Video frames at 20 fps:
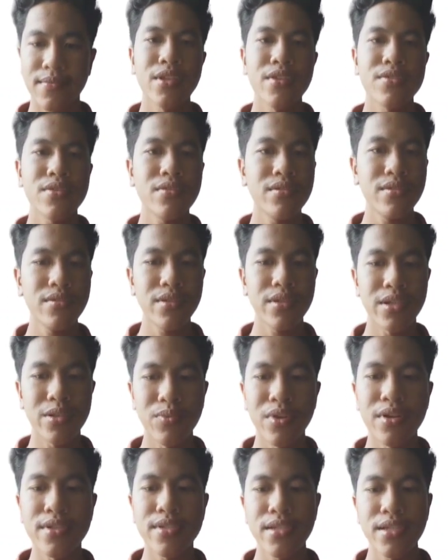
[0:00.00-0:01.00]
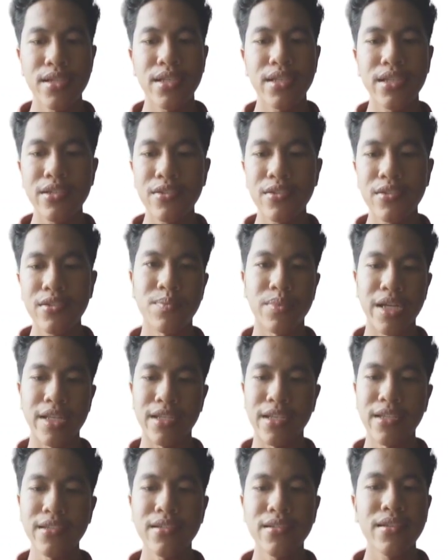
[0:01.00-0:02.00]
So it includes
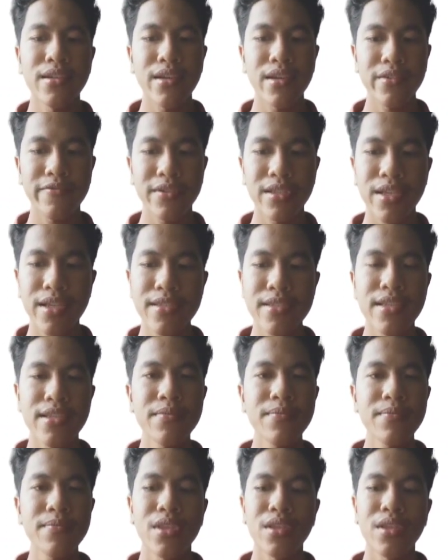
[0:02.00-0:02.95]
branding, advertising,